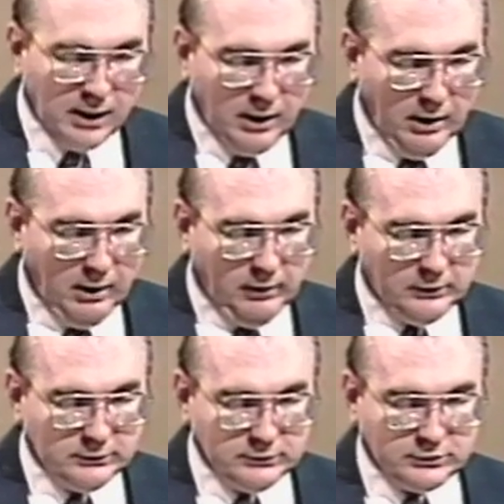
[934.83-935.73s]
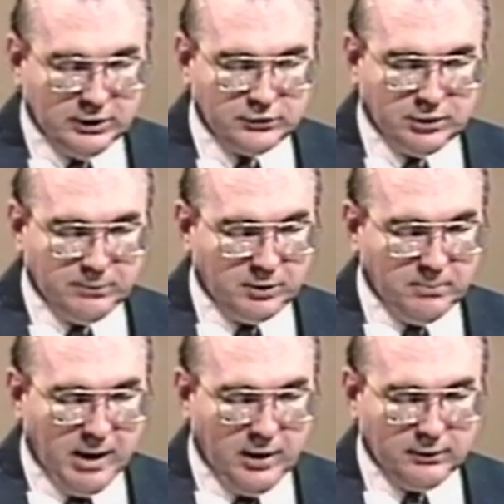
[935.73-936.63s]
uh, says something
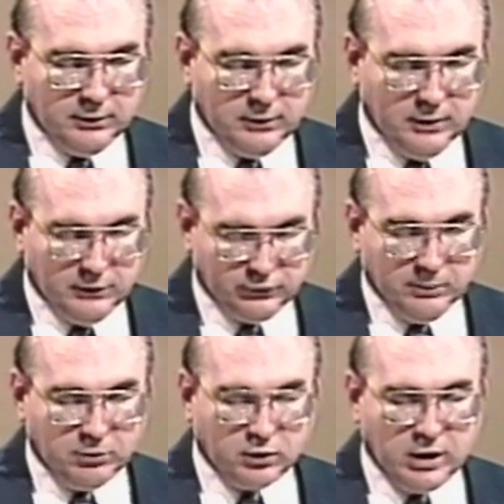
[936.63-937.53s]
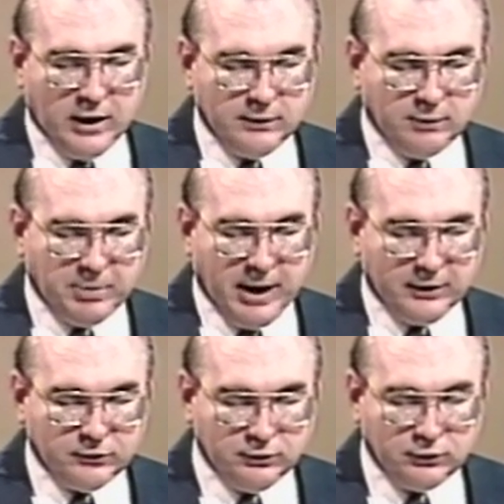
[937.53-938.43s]
about a similar kind of a
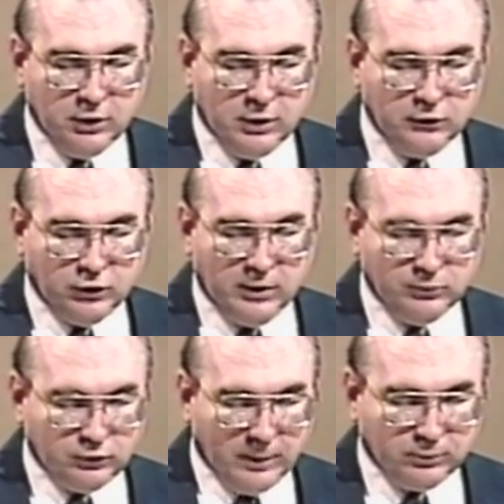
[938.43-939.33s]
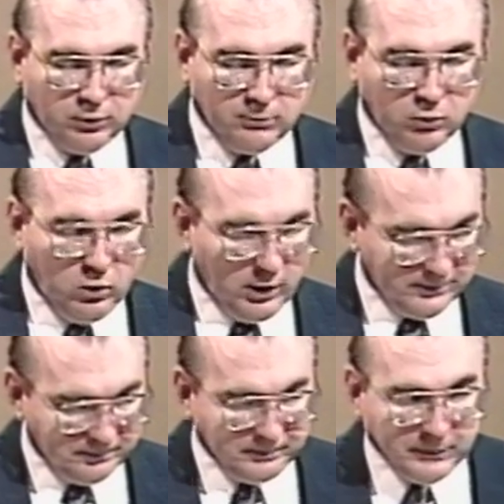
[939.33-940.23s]
passage. James chapter number
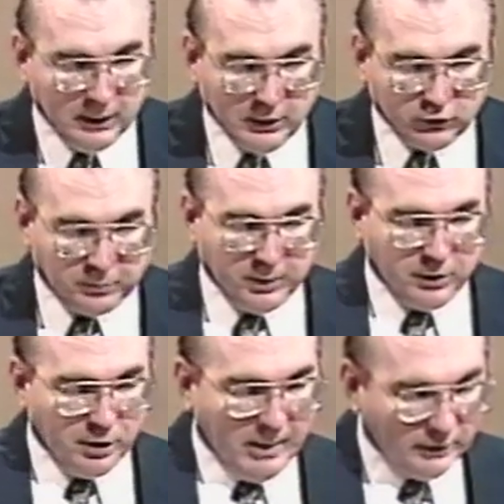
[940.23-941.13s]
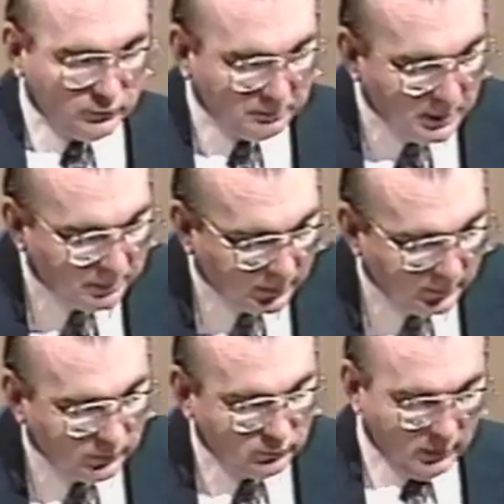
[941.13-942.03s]
1, speaking about some people
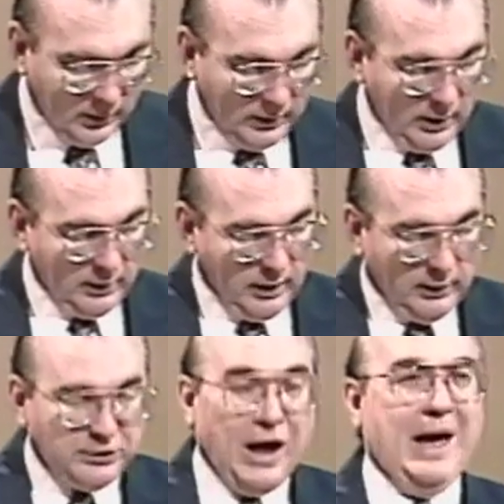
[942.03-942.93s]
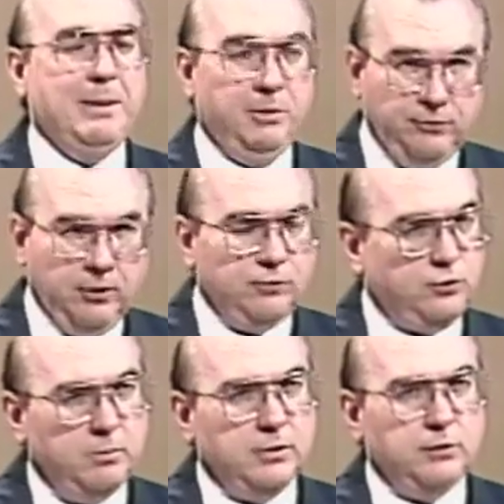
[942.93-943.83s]
in, the, in, in a time of, of
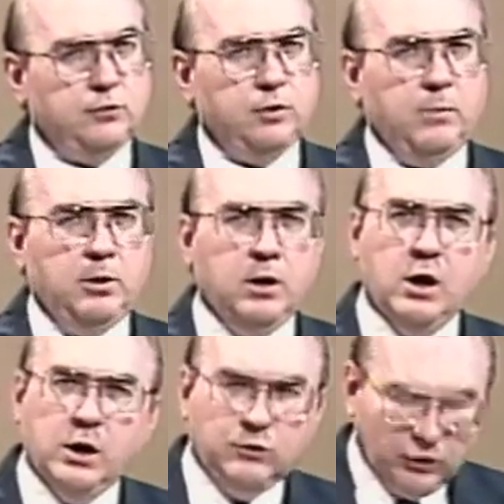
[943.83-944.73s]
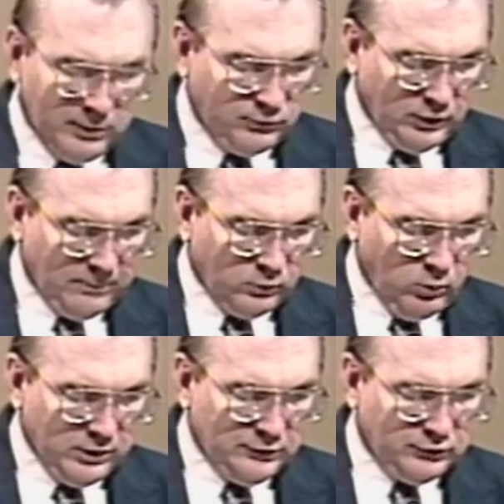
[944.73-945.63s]
tremendous trouble. James chapter
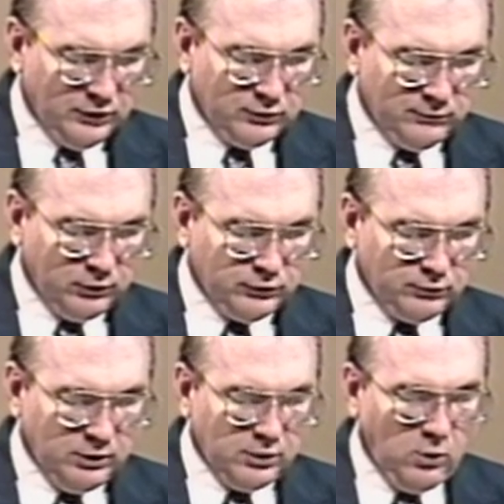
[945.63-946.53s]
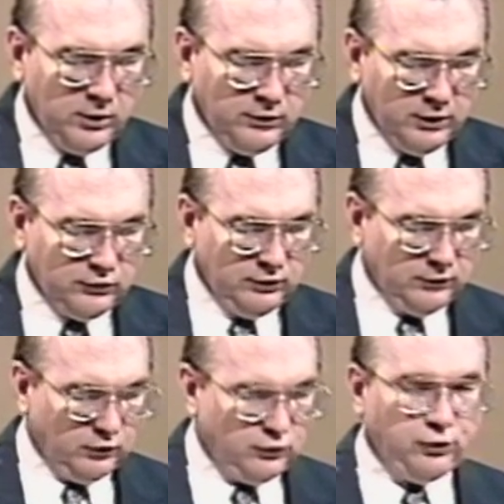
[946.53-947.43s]
1, he says in verse 3, knowing this,
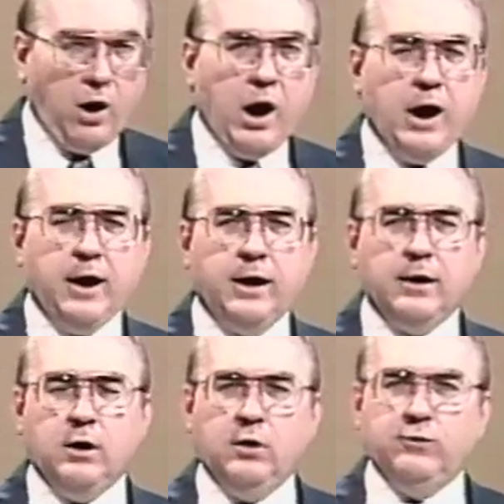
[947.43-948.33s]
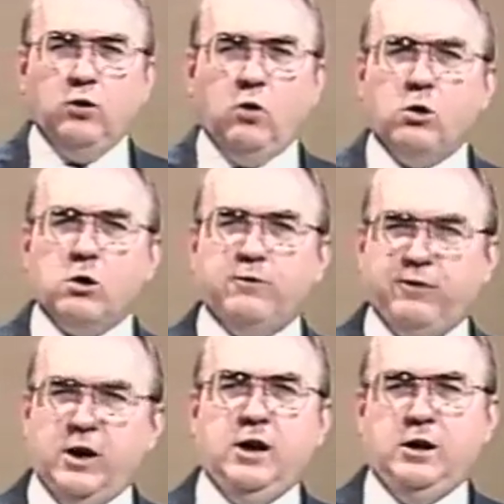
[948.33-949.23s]
that the trying of your
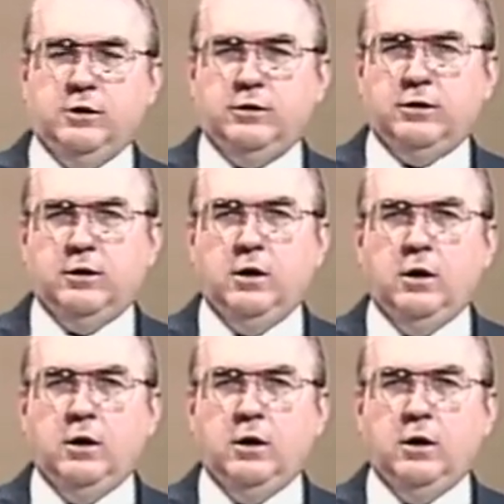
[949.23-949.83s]
faith